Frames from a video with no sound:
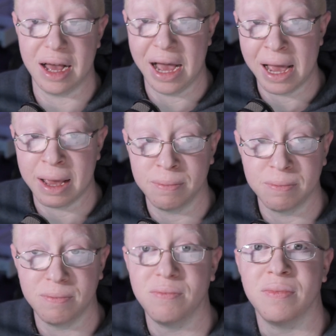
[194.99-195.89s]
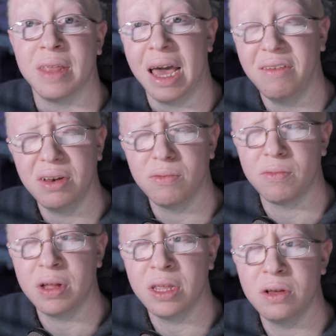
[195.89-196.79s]
I haven't
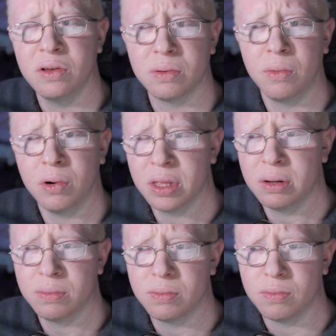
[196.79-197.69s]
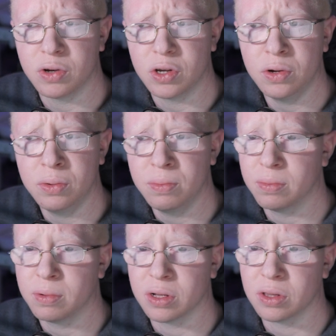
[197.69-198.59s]
really used more than 2,
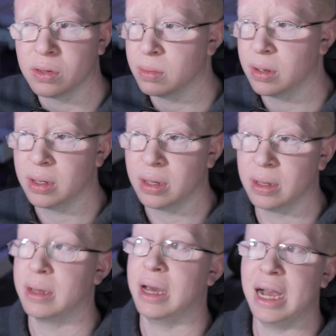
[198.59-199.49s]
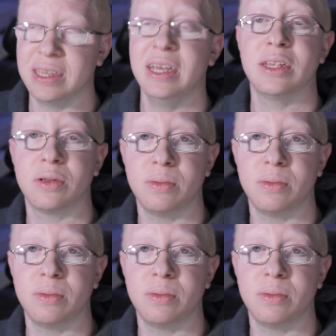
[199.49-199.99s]
because I say